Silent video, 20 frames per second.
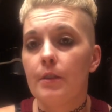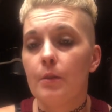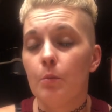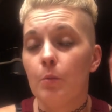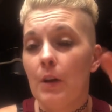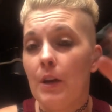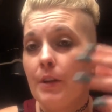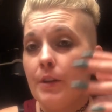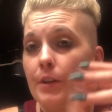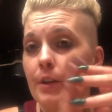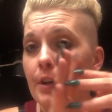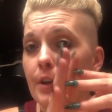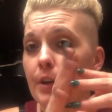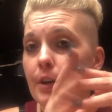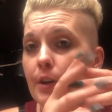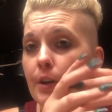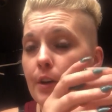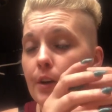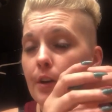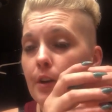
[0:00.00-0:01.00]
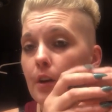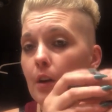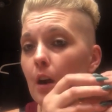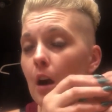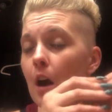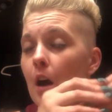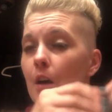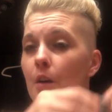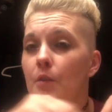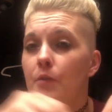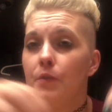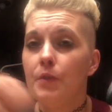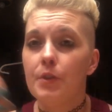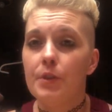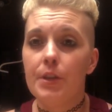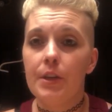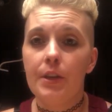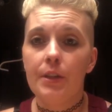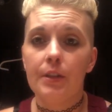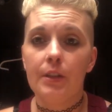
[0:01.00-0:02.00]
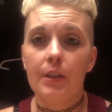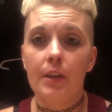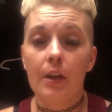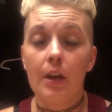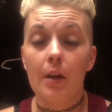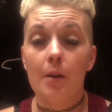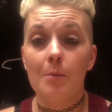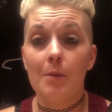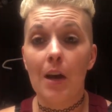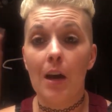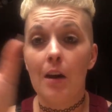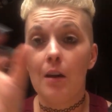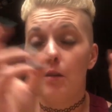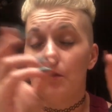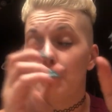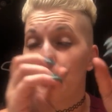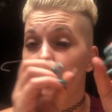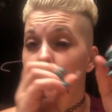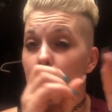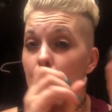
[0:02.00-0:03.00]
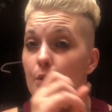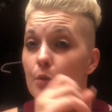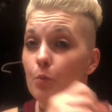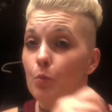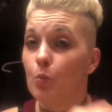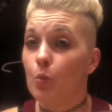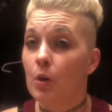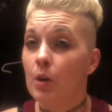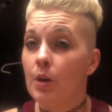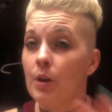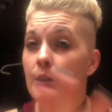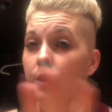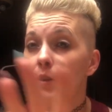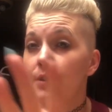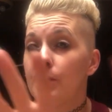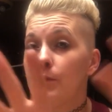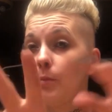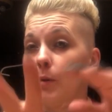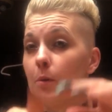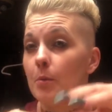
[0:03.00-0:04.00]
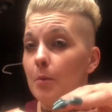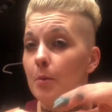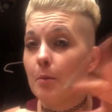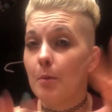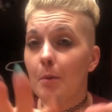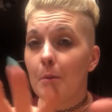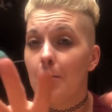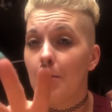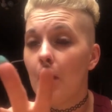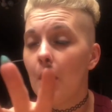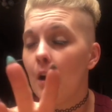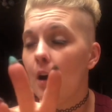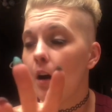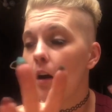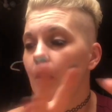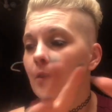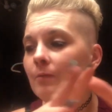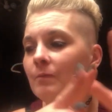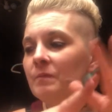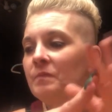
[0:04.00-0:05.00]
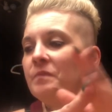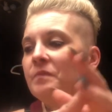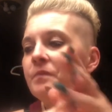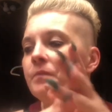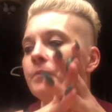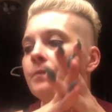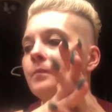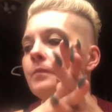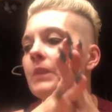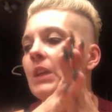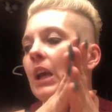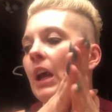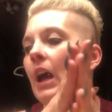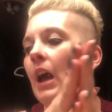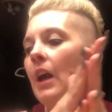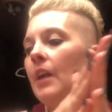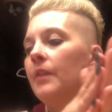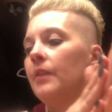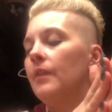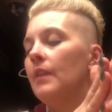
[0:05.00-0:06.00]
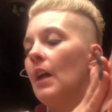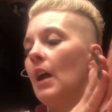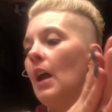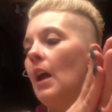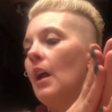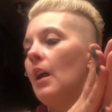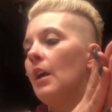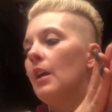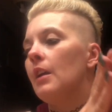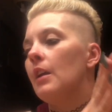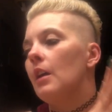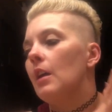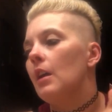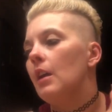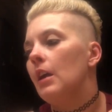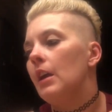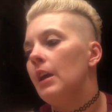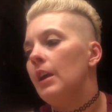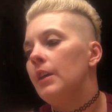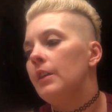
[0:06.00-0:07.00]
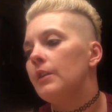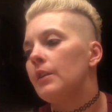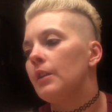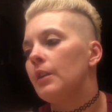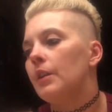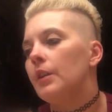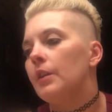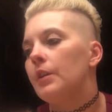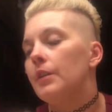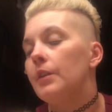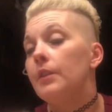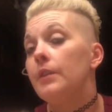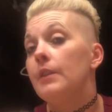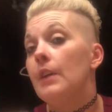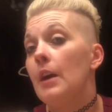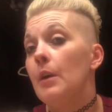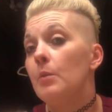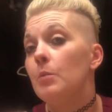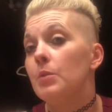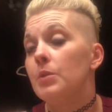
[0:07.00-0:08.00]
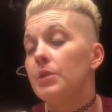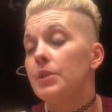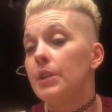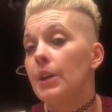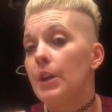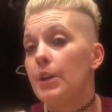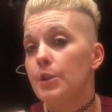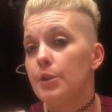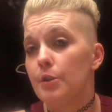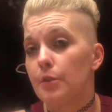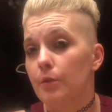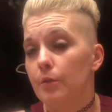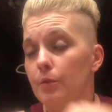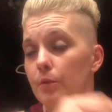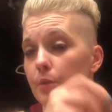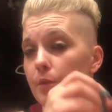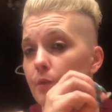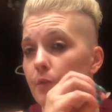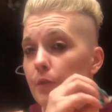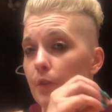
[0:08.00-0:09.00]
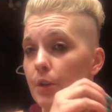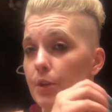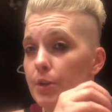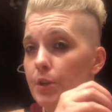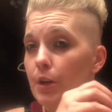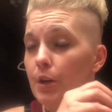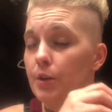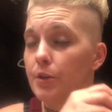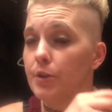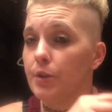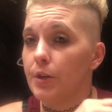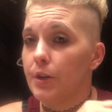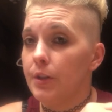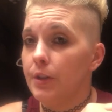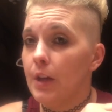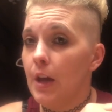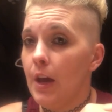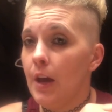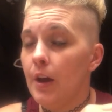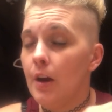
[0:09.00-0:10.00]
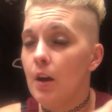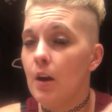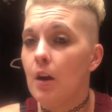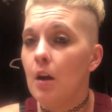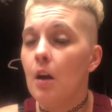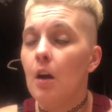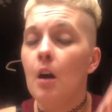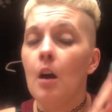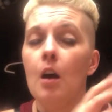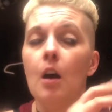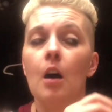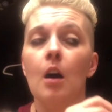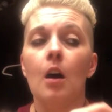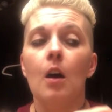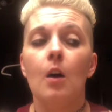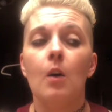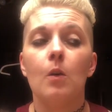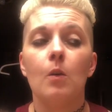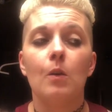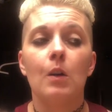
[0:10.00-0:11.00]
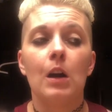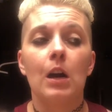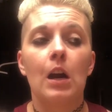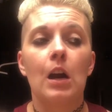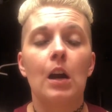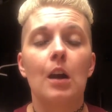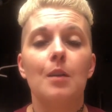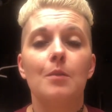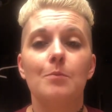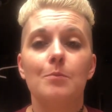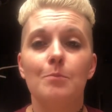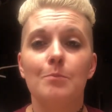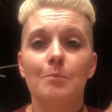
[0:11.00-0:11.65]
whether all of your teeth need to come out or certain ones, blah, blah, blah, blah. And then either they will schedule you for surgery there, or